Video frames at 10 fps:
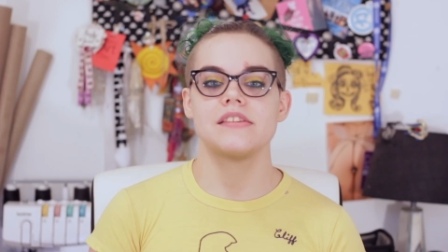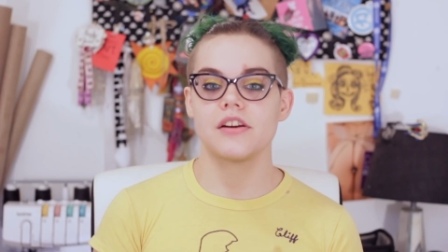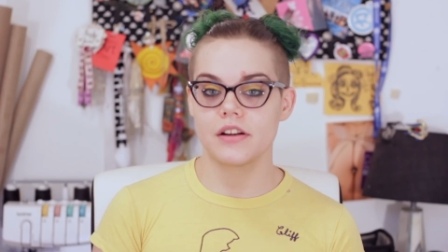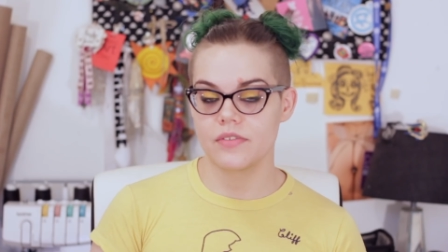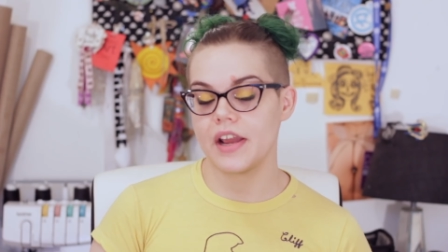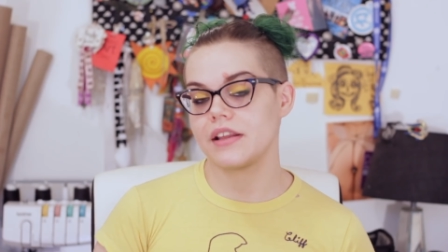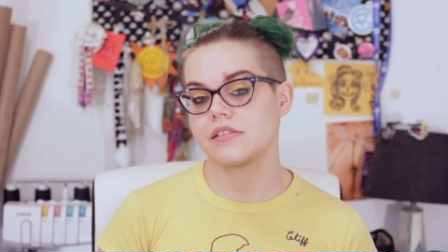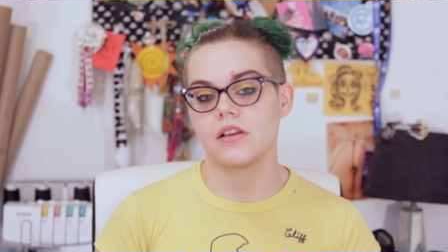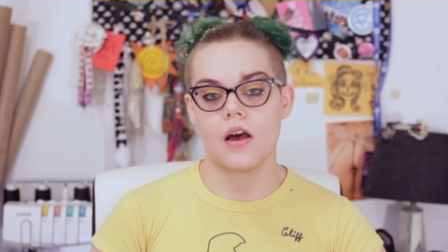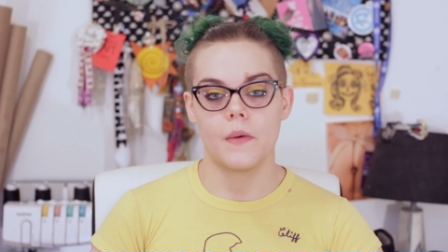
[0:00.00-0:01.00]
I started writing
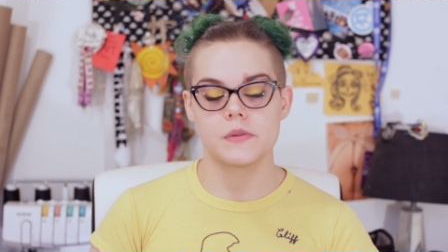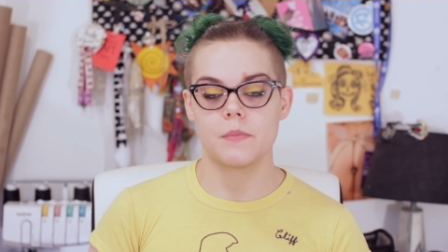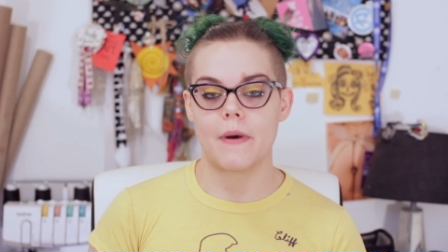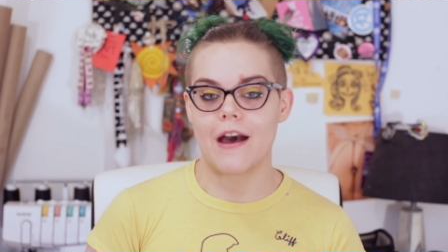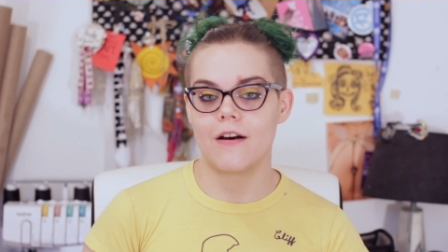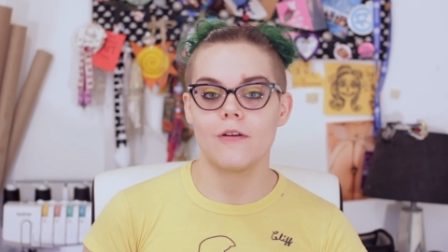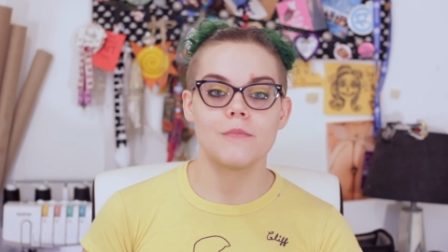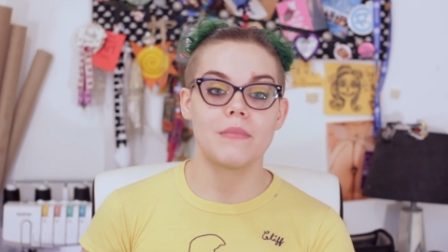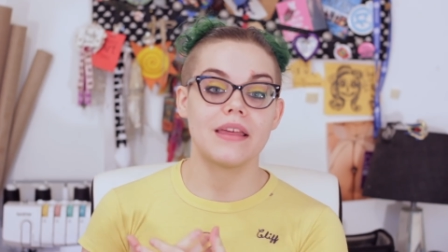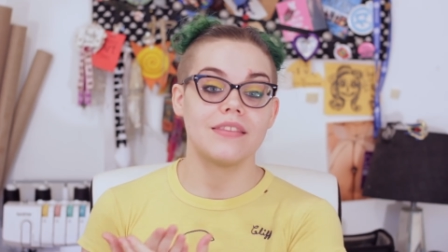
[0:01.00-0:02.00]
songs
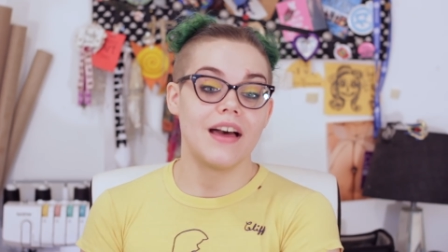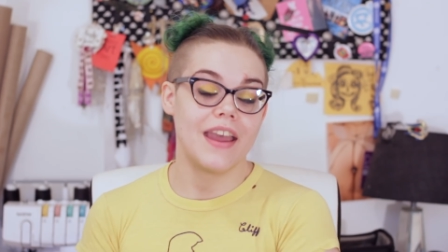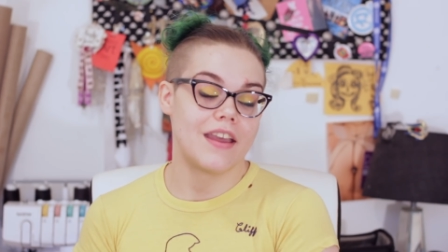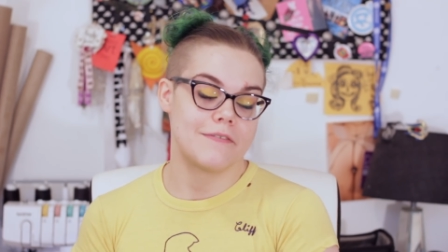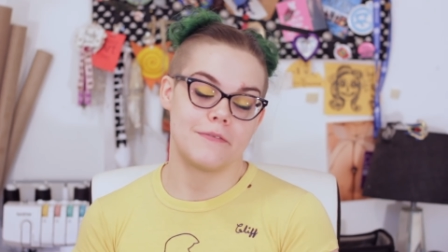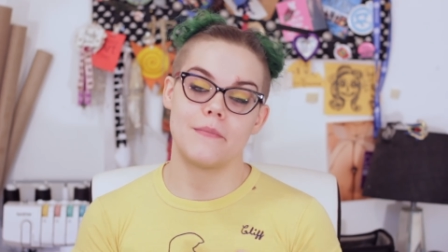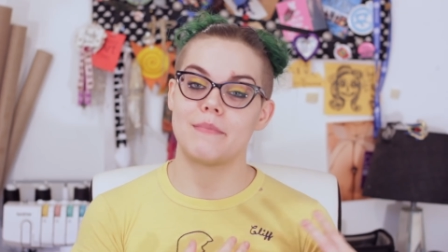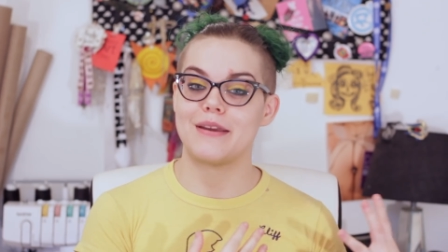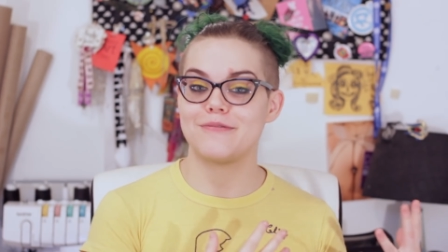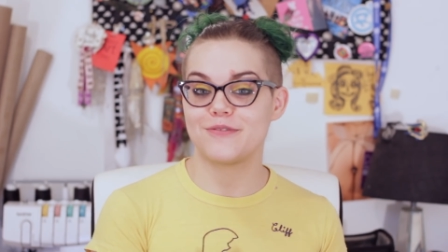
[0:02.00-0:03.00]
about my life,
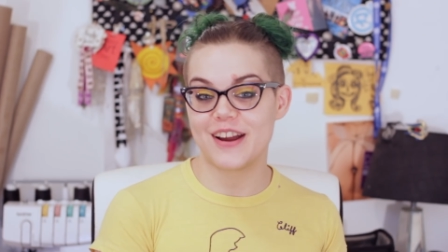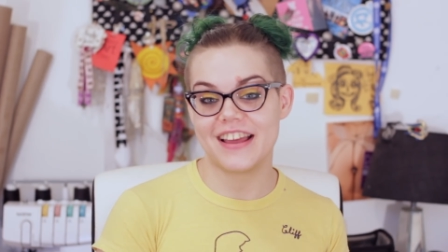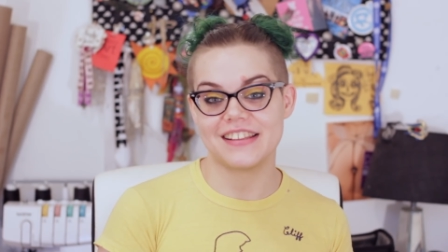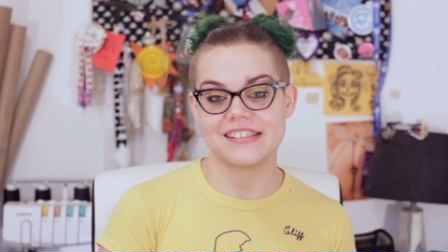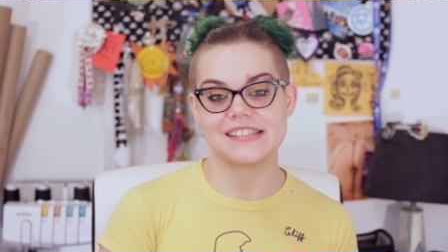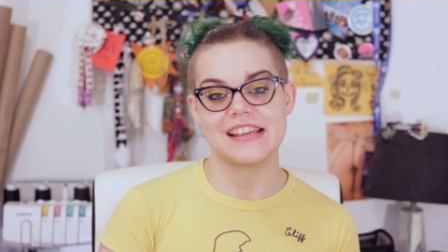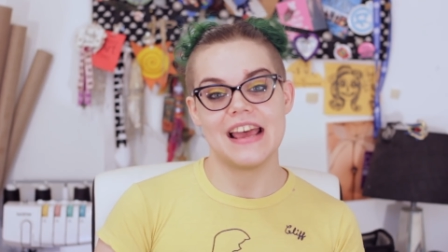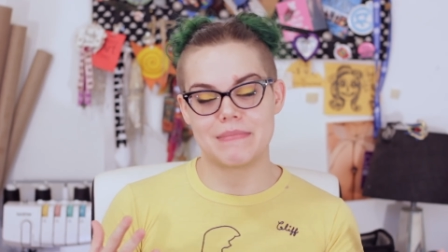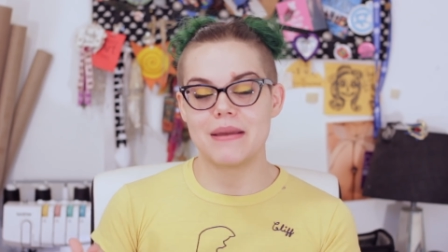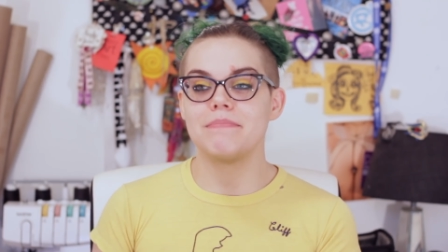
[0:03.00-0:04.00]
my friends,
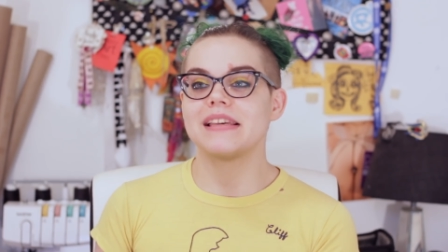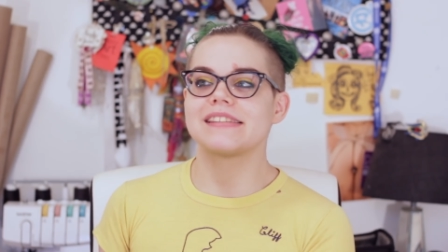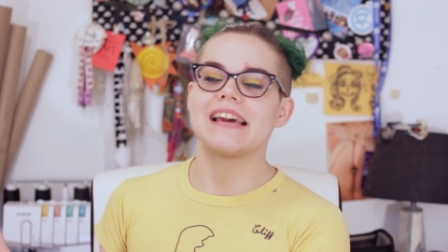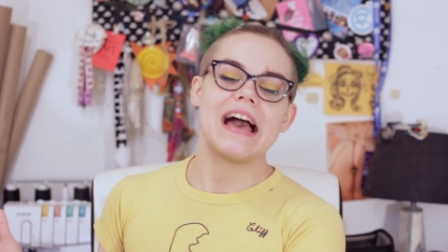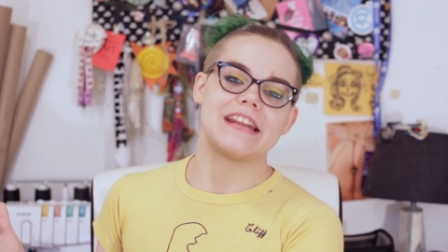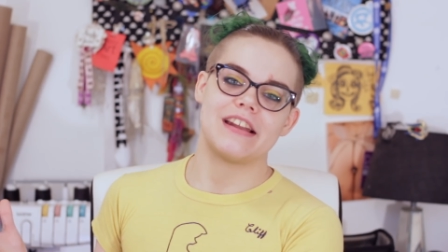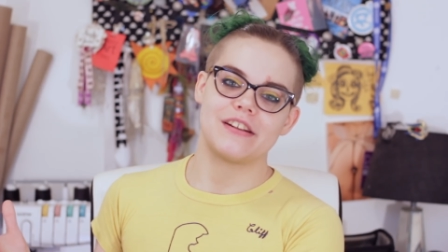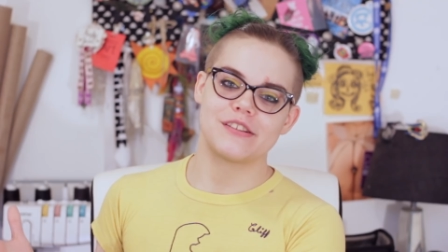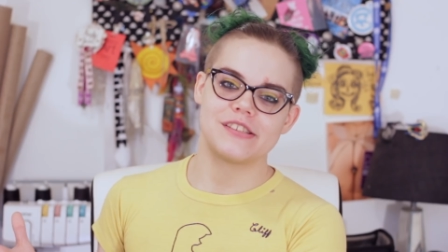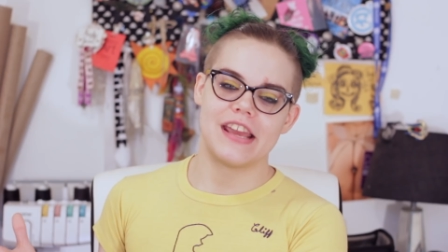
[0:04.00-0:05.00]
my misguided
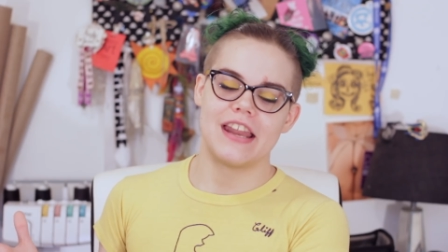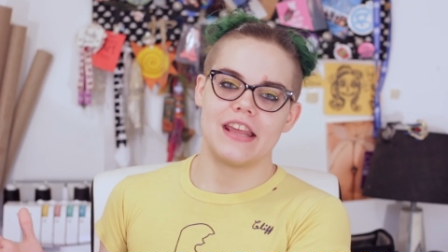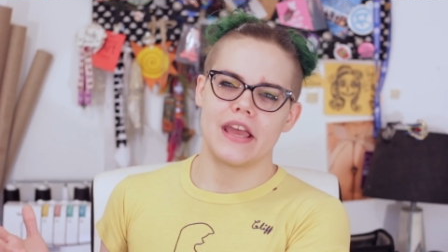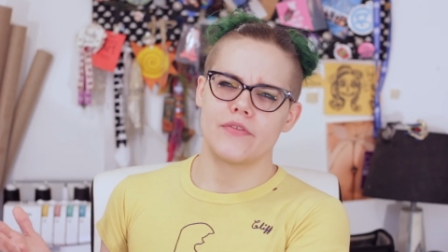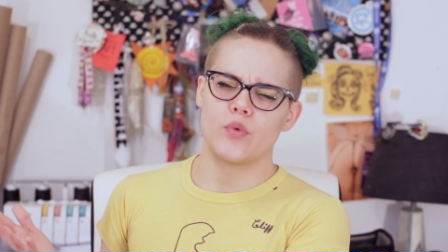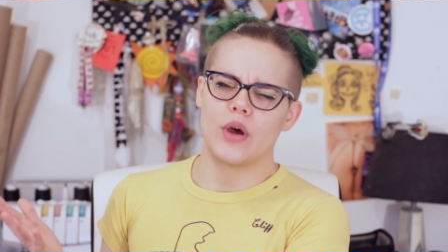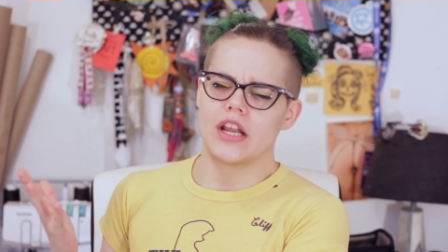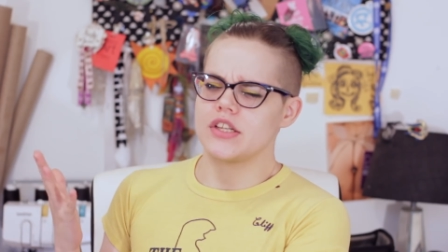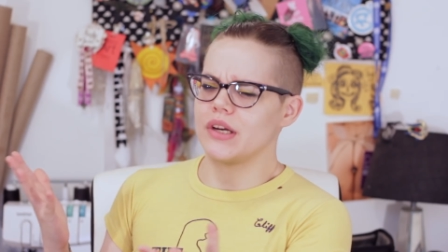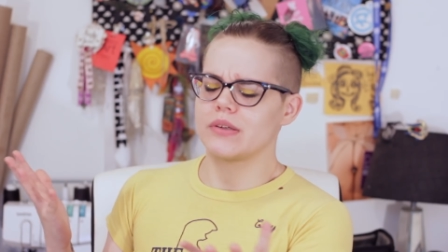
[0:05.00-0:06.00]
understanding of what
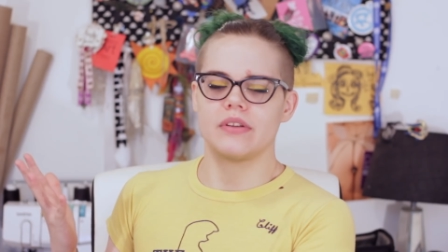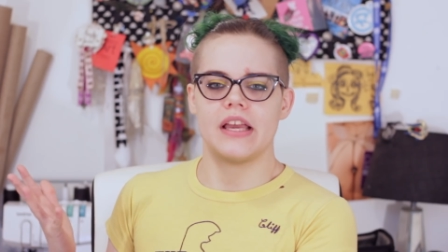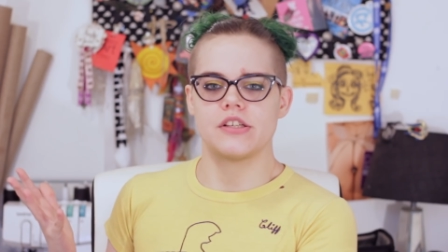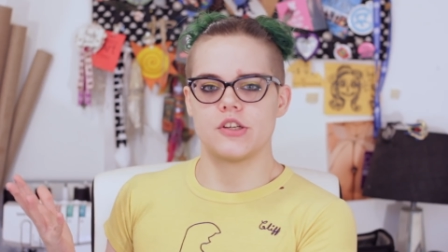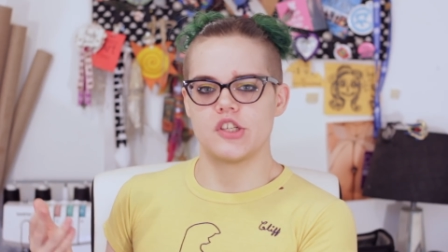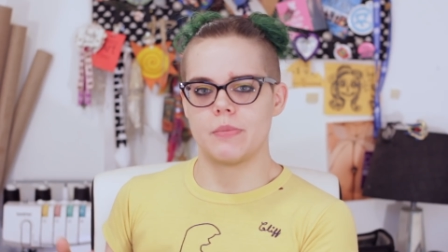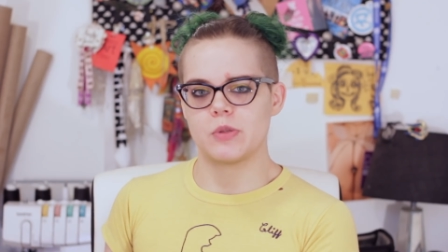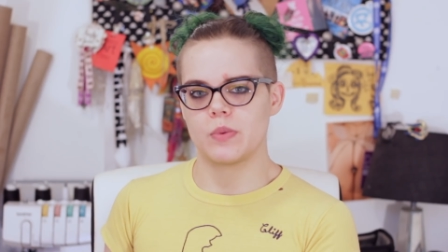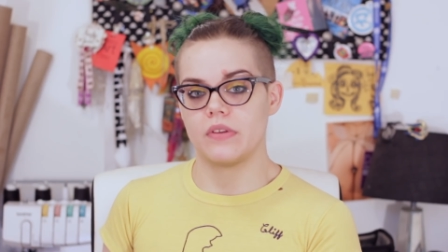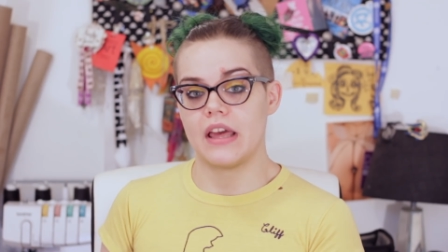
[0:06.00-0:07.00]
adult
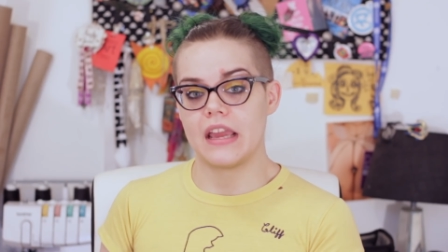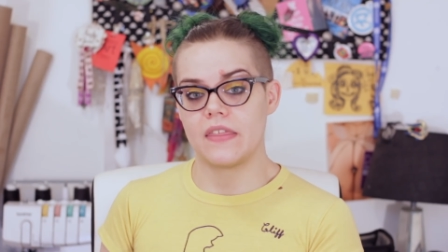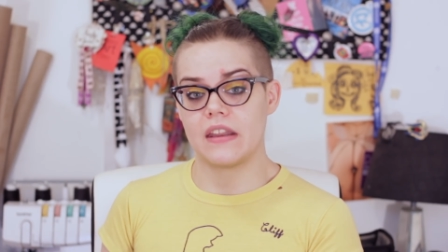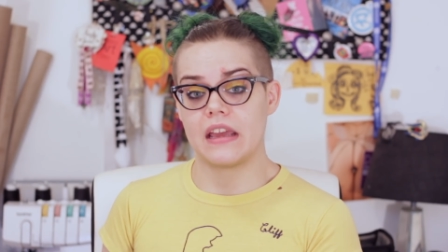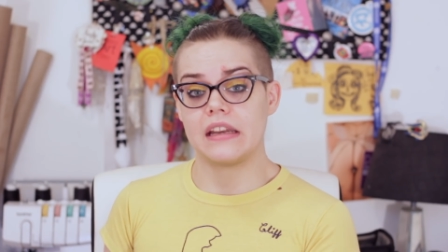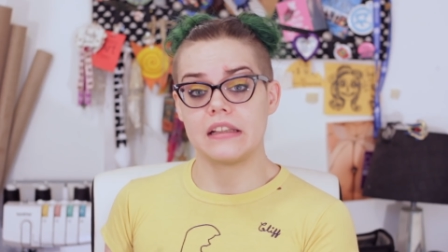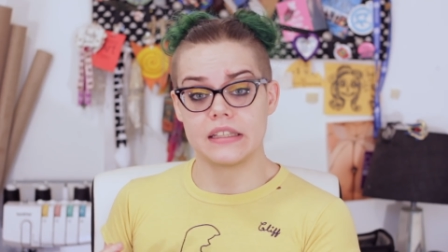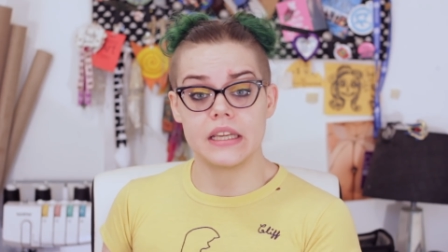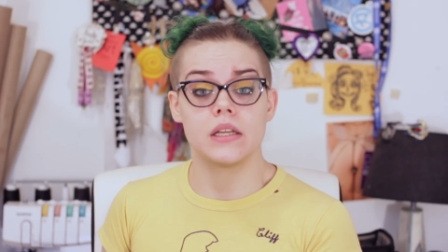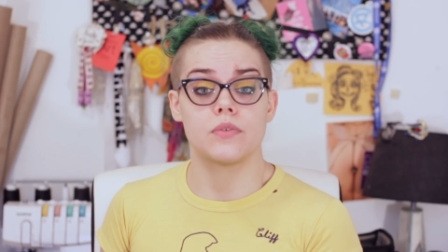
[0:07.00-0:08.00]
relationships were like that I
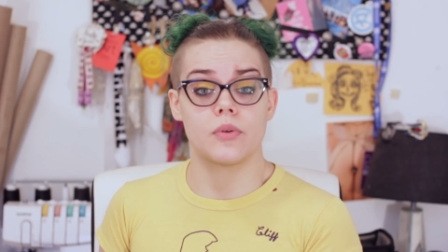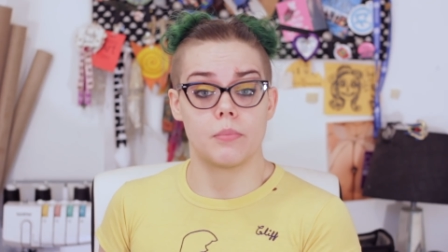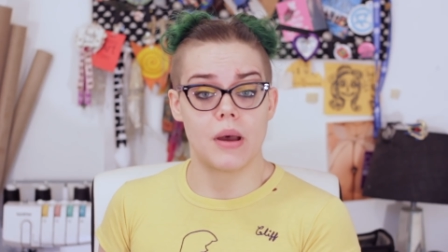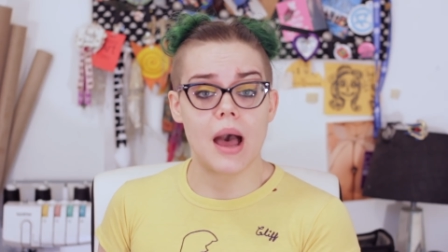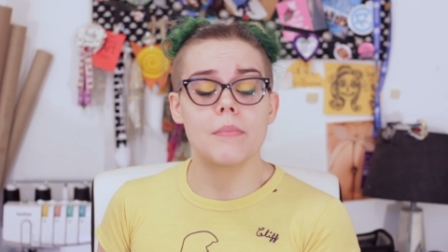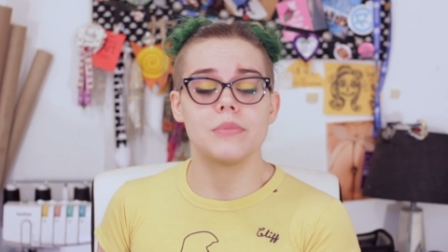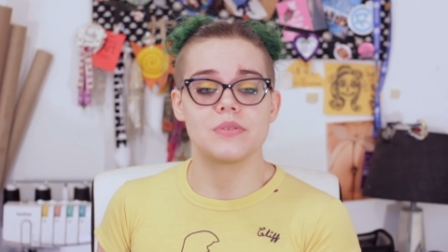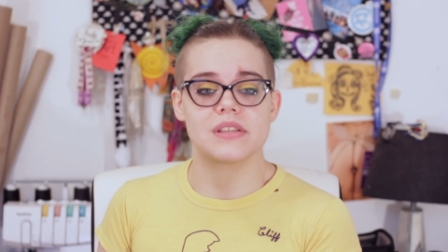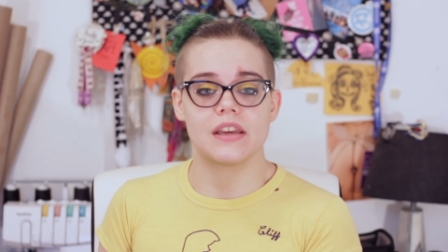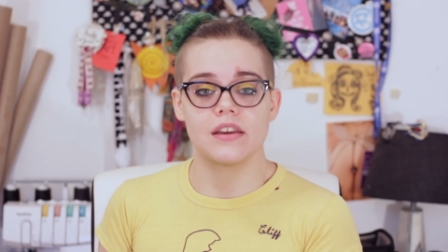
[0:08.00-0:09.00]
gleaned from pop
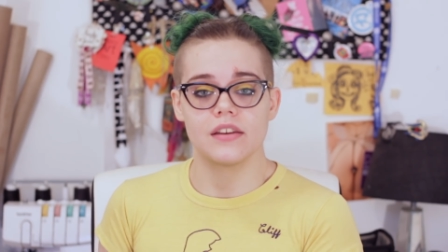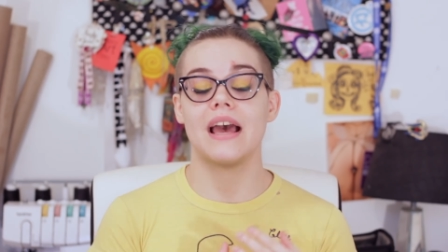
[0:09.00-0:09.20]
music.